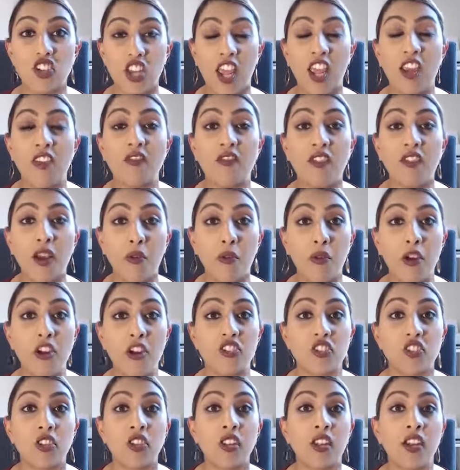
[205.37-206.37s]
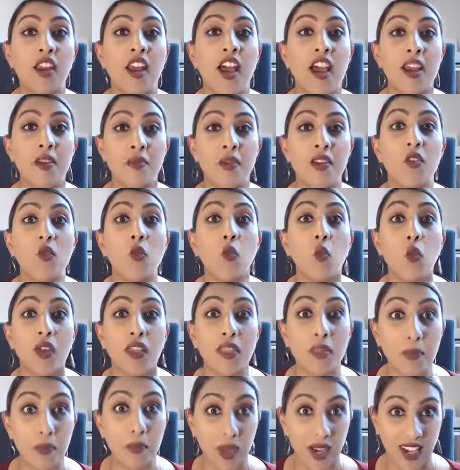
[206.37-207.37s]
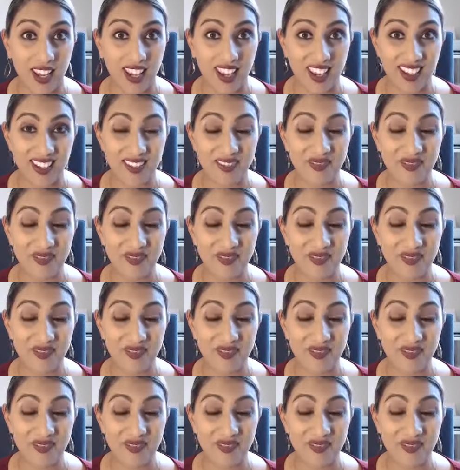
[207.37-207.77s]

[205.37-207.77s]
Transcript: and vibrational alignment with money.